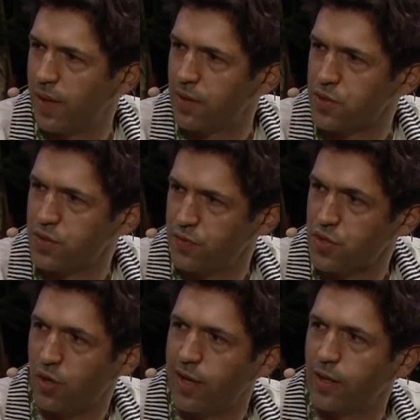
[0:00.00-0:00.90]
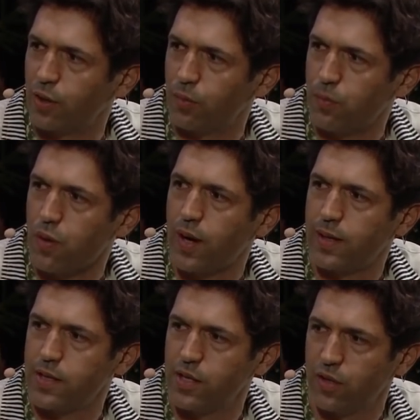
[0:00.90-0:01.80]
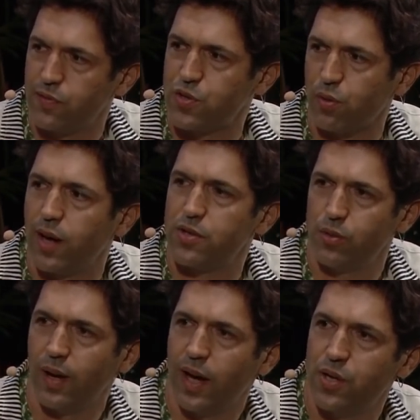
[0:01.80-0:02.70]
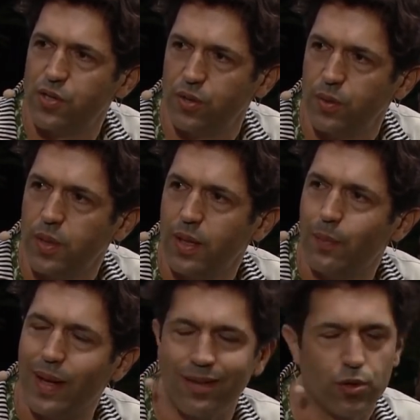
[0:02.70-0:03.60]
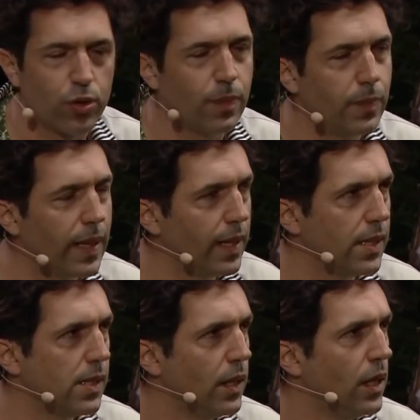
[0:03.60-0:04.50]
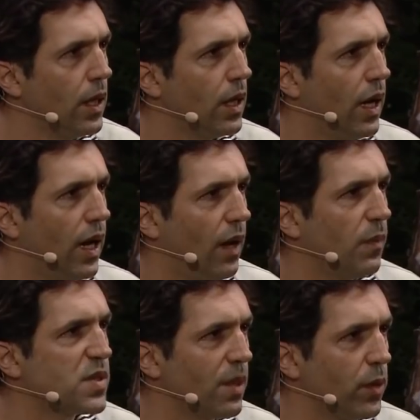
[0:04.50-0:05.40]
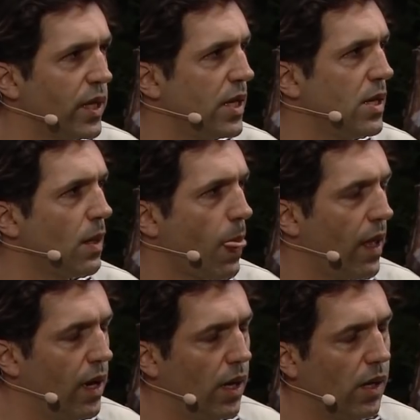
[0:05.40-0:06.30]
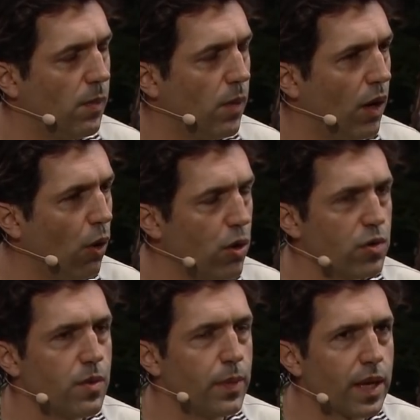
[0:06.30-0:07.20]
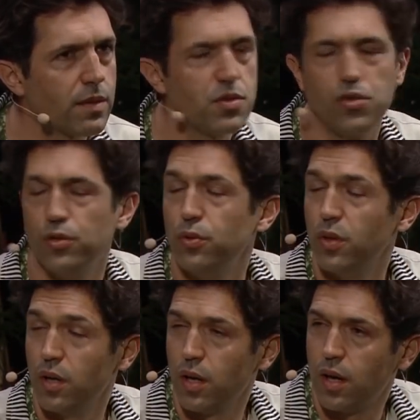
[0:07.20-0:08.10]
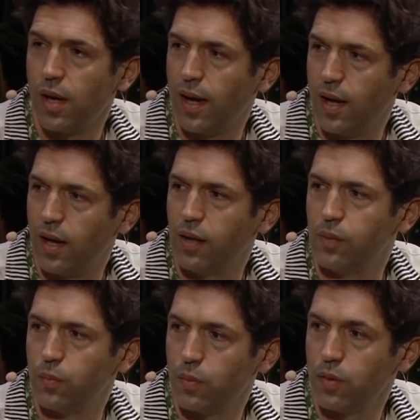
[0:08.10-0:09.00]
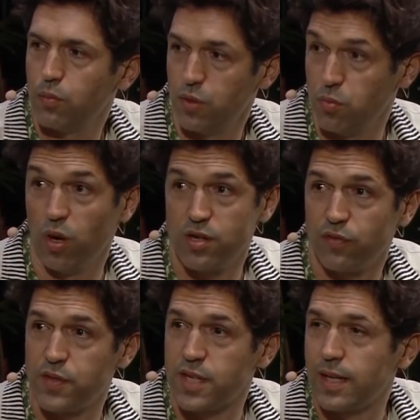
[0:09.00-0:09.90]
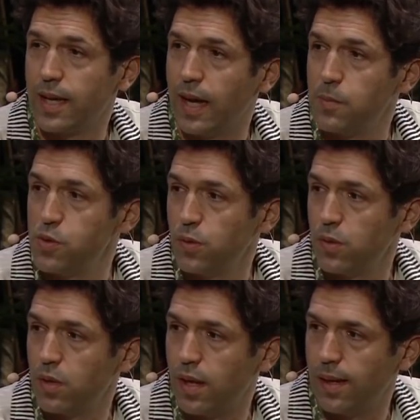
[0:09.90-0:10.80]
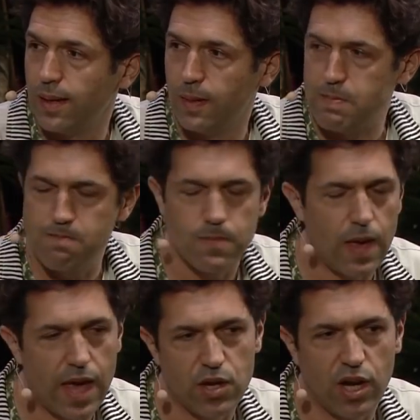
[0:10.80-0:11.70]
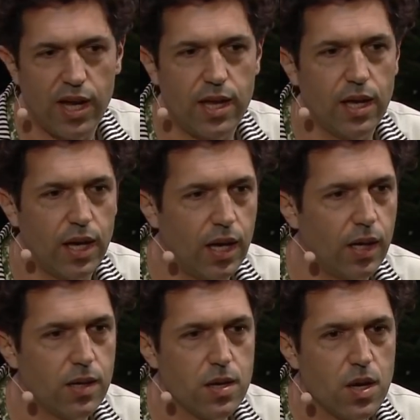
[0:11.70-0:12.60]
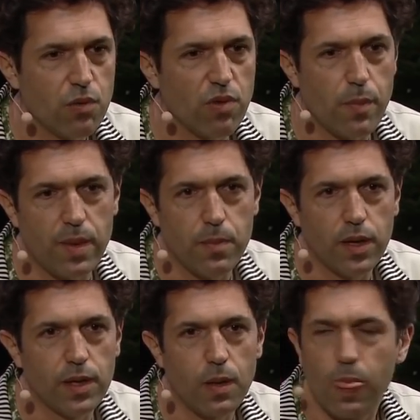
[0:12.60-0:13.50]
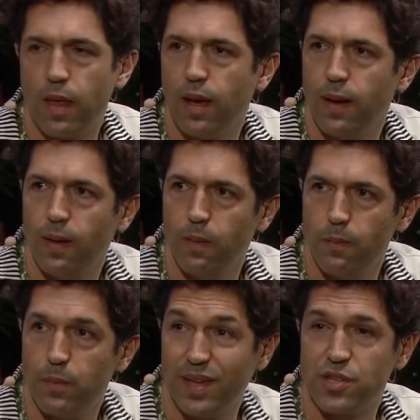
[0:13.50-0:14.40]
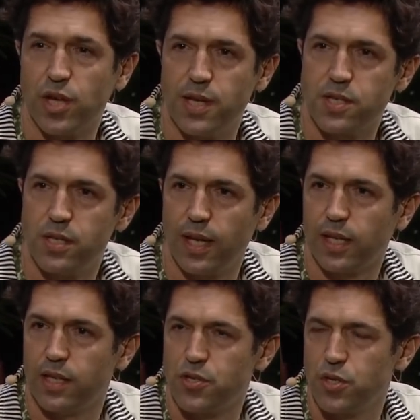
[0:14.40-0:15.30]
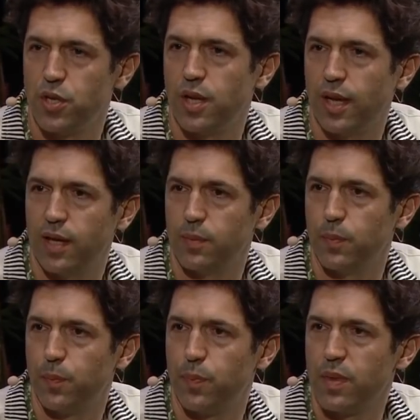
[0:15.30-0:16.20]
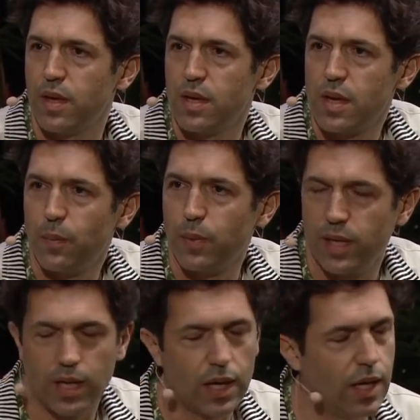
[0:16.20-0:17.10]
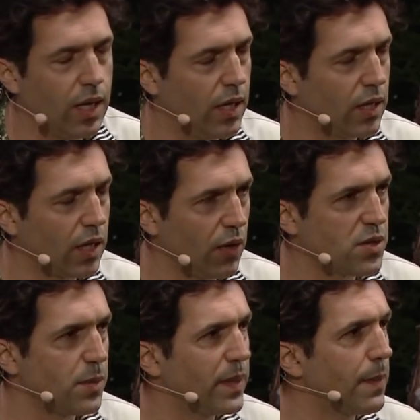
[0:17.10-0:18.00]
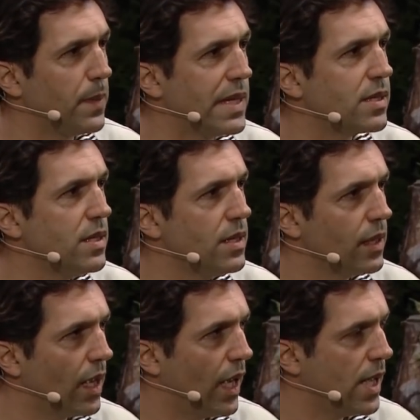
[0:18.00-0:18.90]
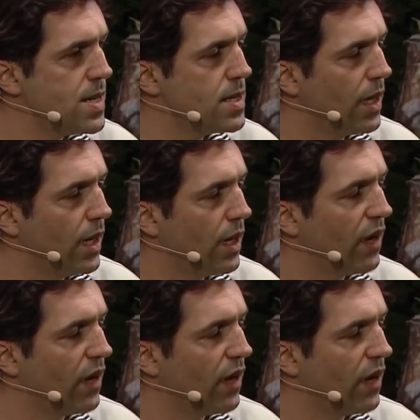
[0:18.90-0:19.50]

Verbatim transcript: punished if you shine a little bright, you know, if you try too hard to make the cooking better. Um, somebody um, older and bigger than you um, would want to physically harm you. Um, and I uh, remember um, being chased in that kitchen and being uh, close to being beaten, and uh,